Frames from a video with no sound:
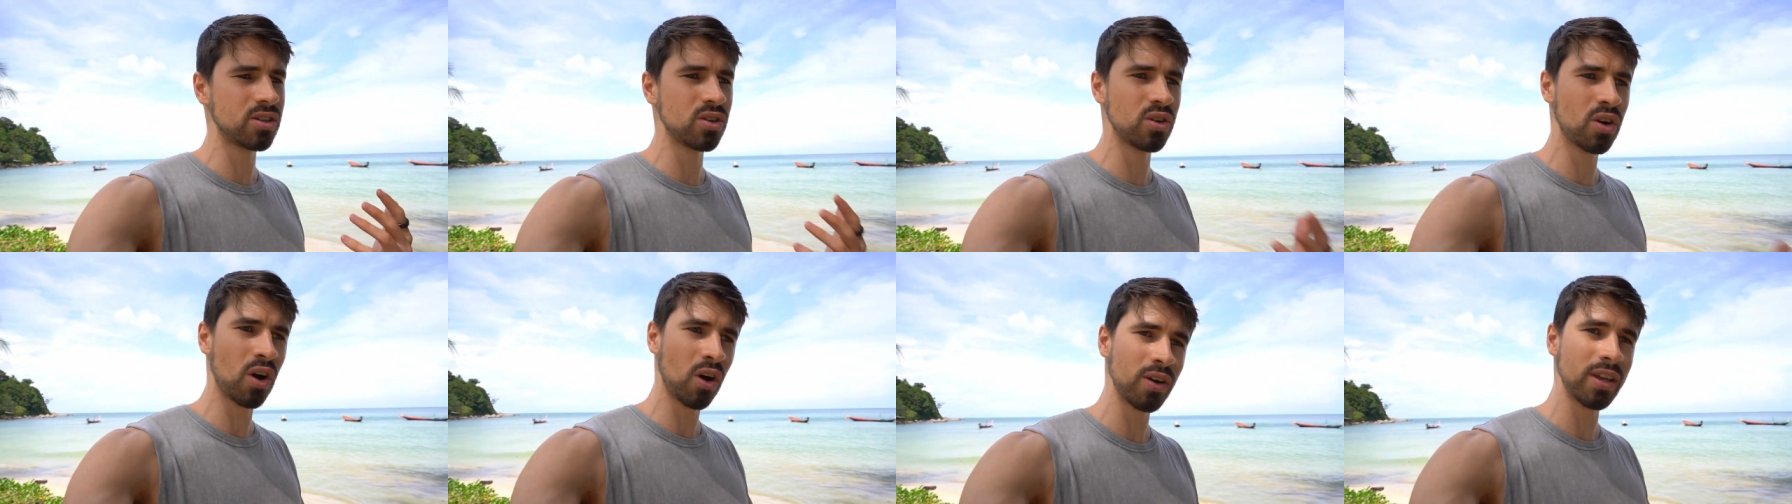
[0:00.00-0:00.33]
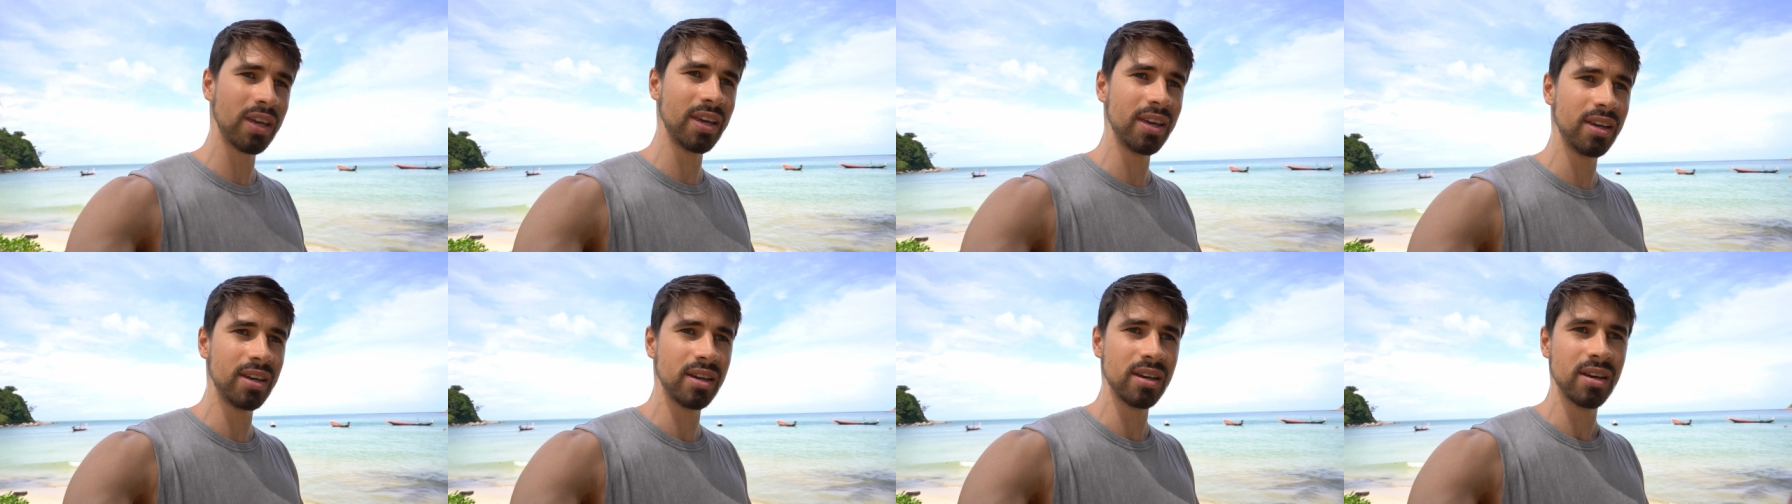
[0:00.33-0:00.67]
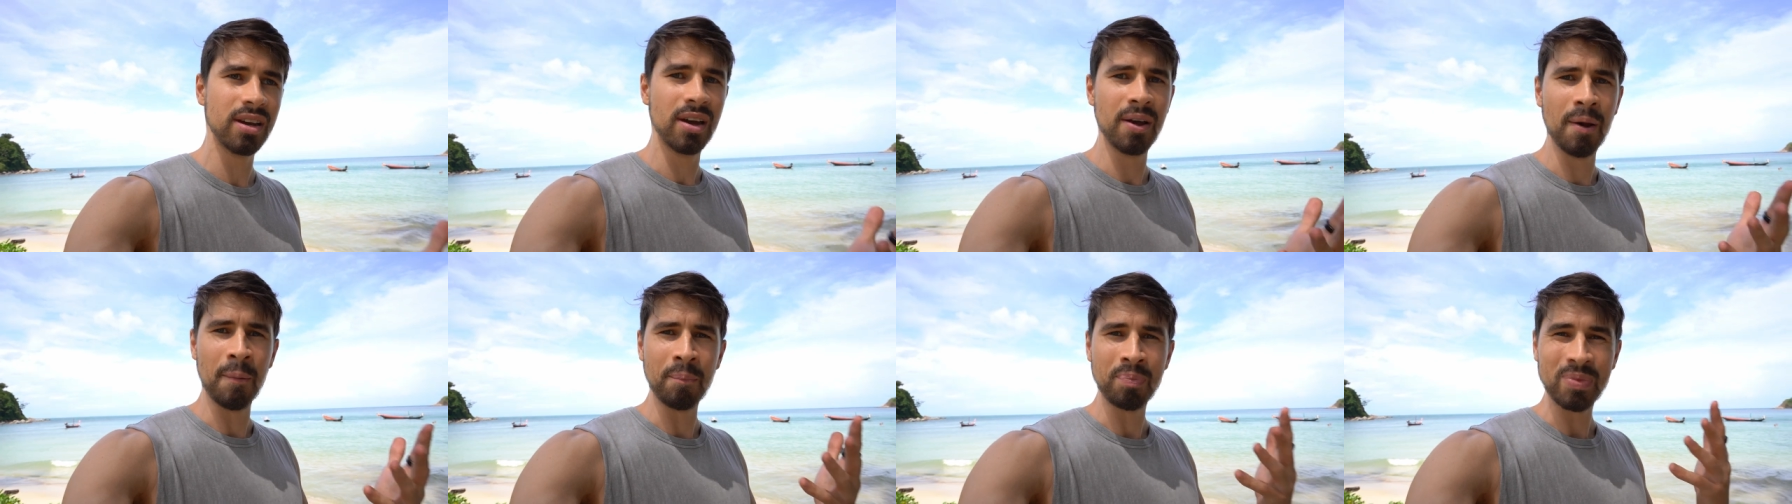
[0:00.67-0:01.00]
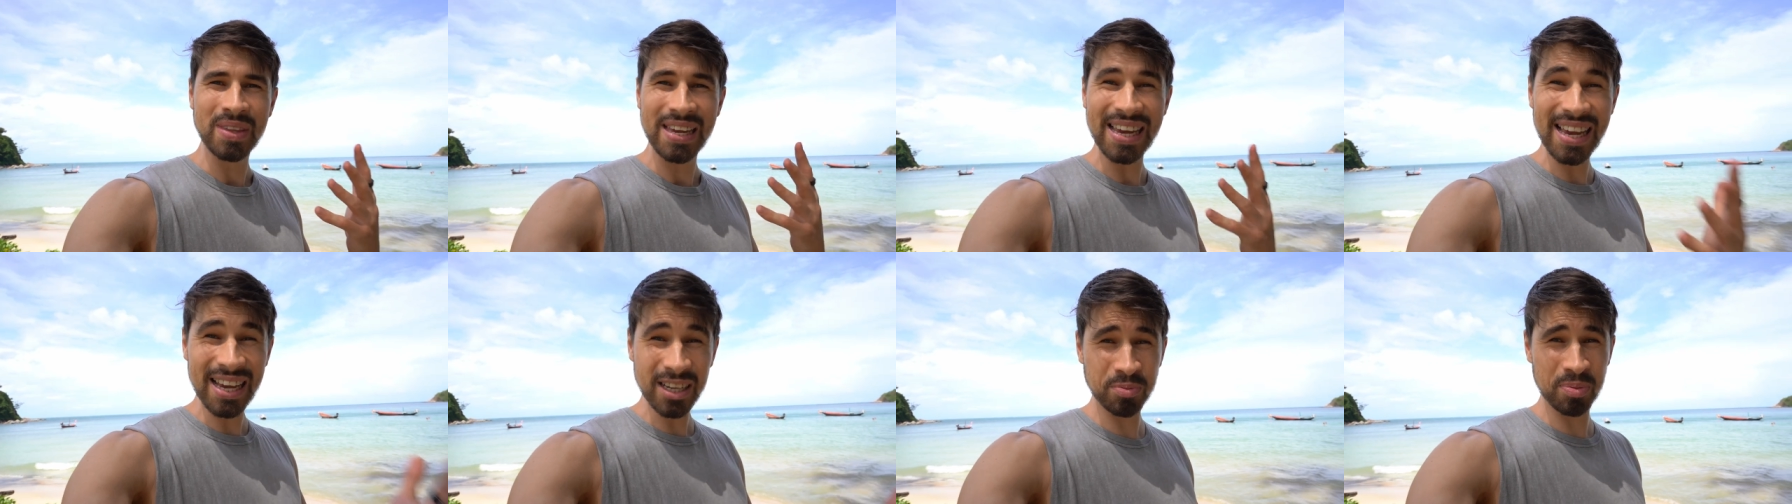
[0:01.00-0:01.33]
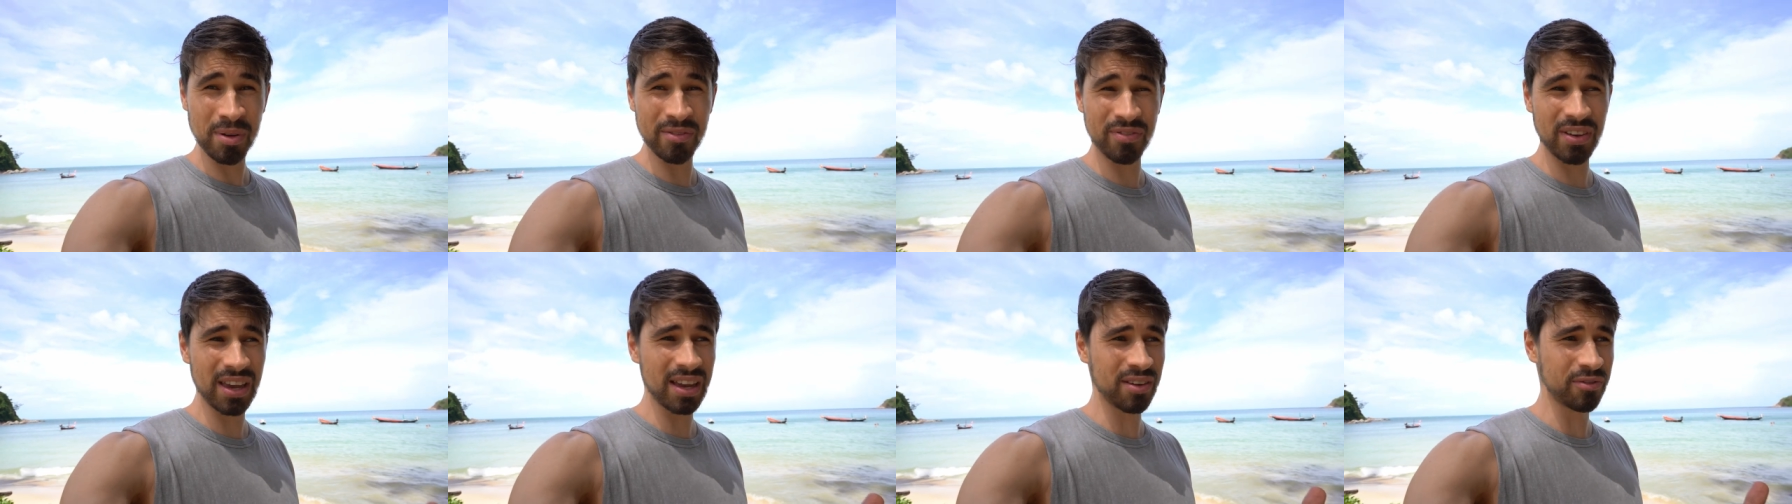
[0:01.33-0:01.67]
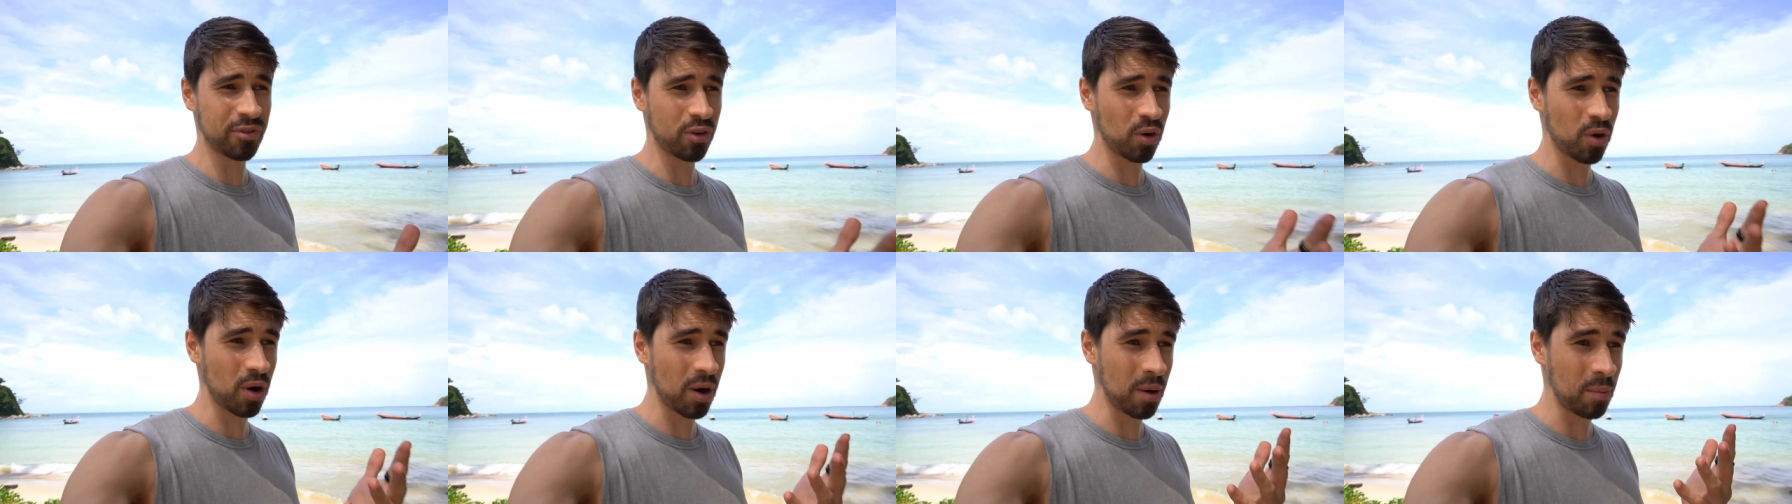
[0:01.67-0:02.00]
You know, he he has been vegan
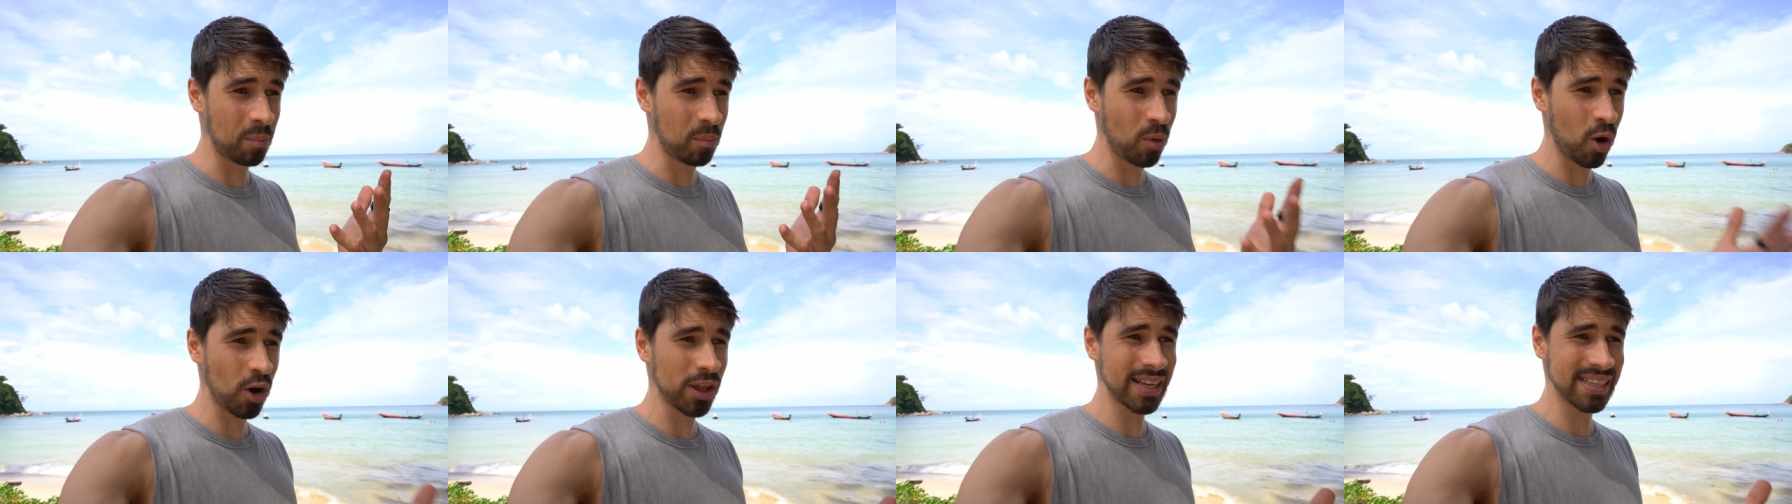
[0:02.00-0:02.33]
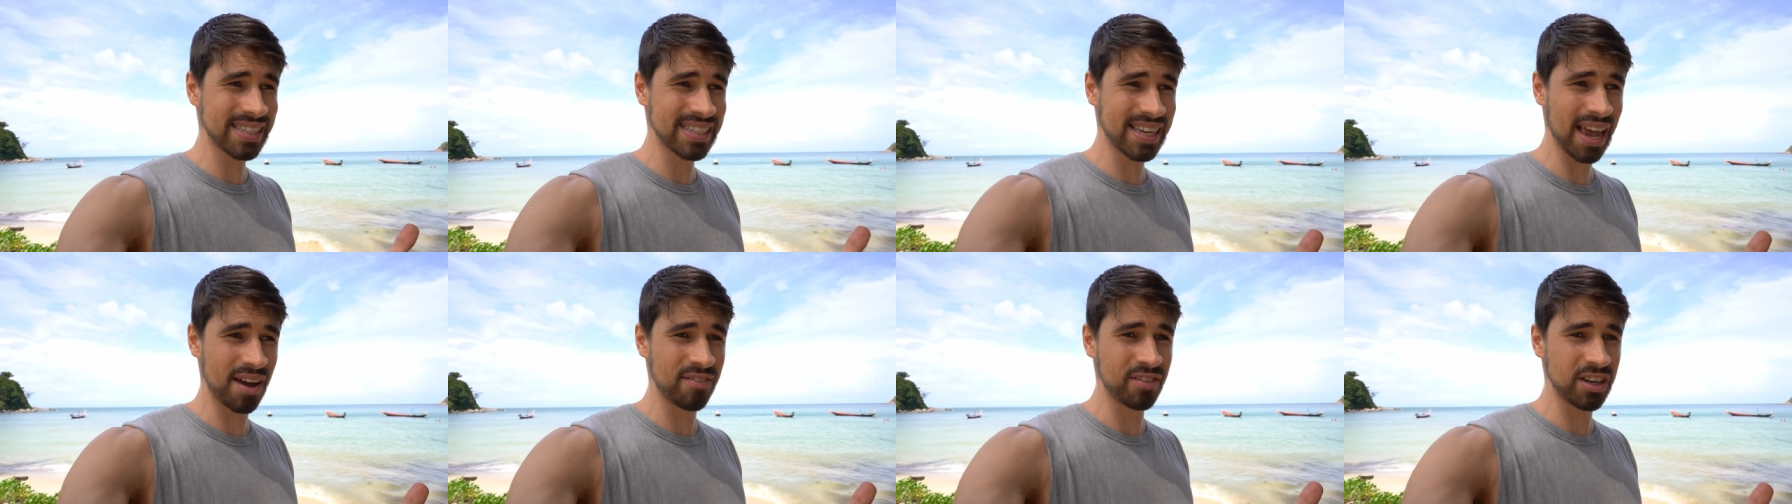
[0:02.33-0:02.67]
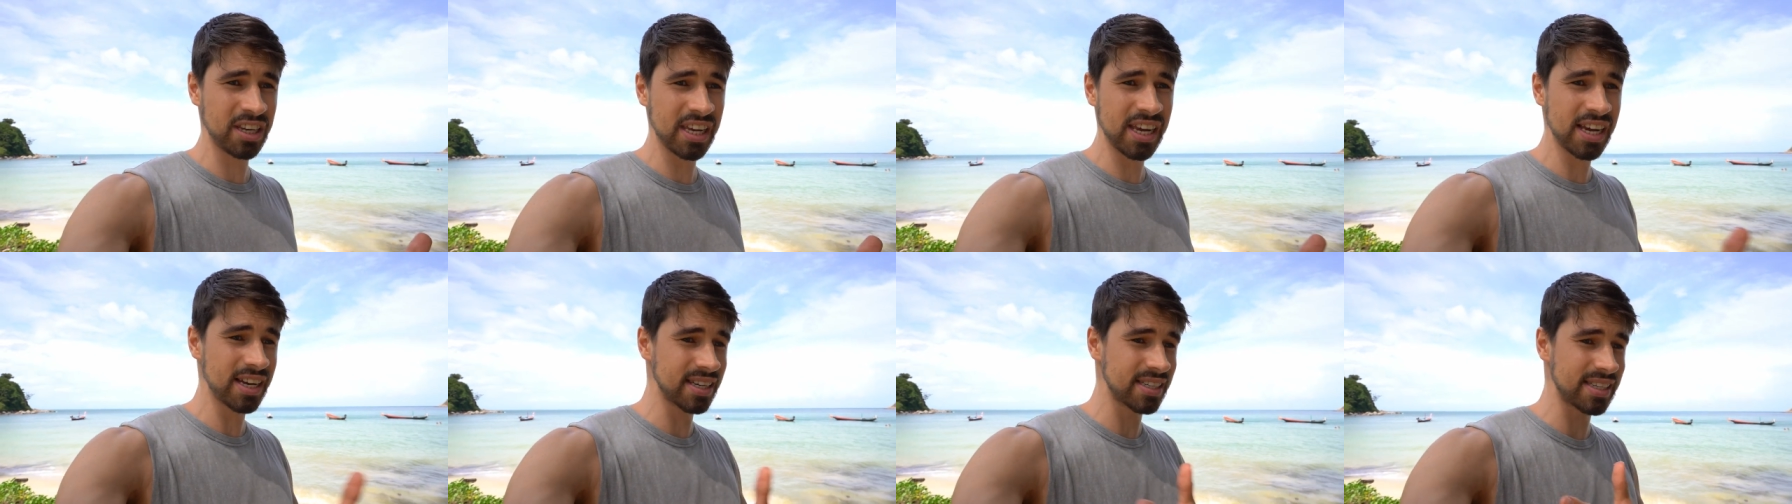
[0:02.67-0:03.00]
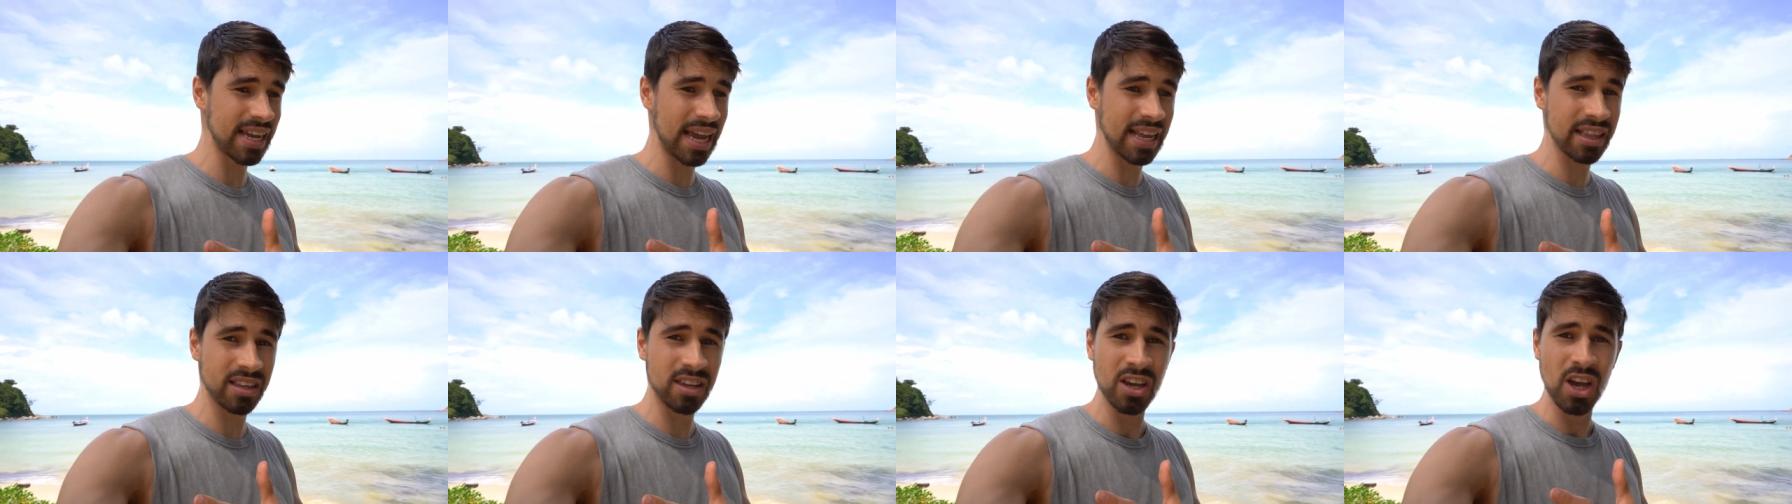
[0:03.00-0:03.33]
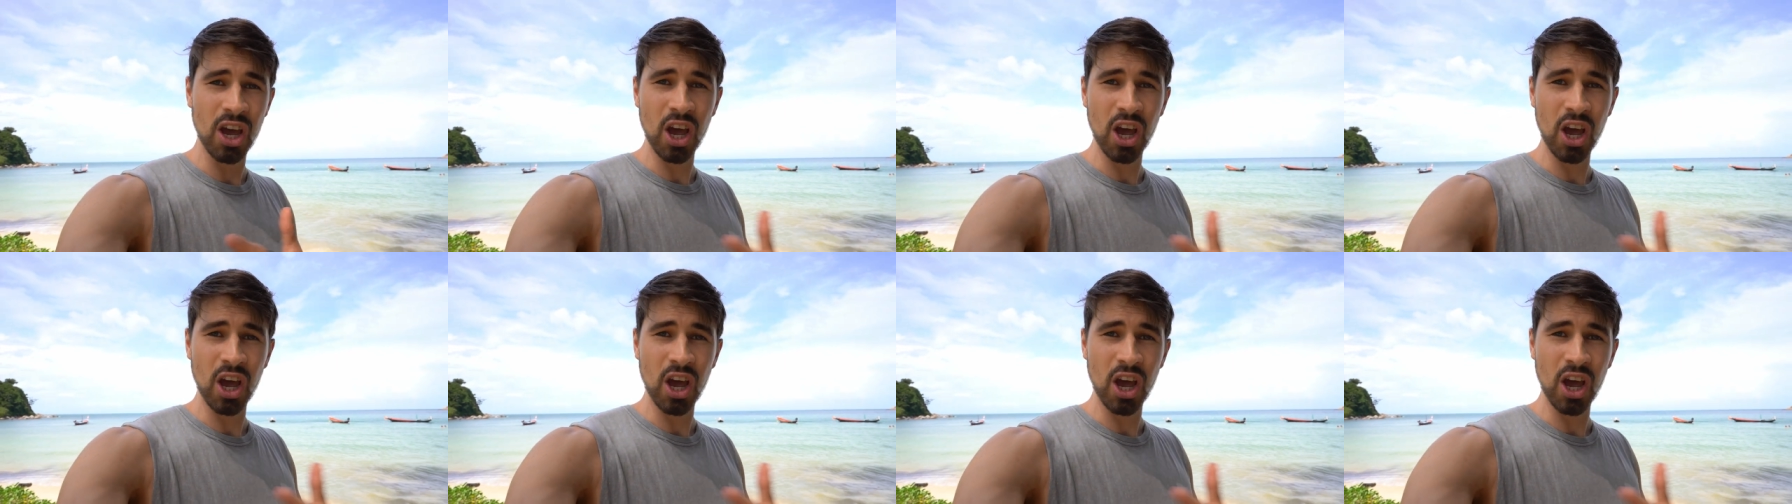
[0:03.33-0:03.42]
for more than seven years and